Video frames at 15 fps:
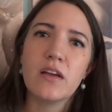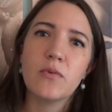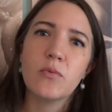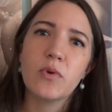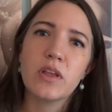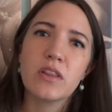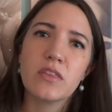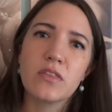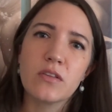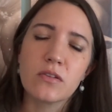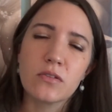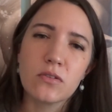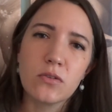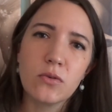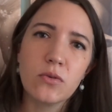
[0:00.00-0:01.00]
the
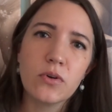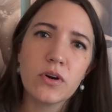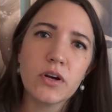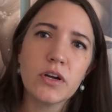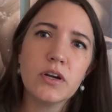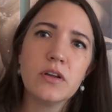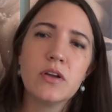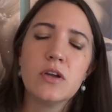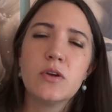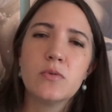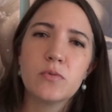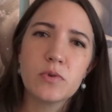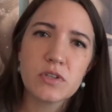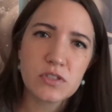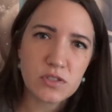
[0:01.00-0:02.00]
Lord
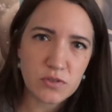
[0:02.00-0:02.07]
was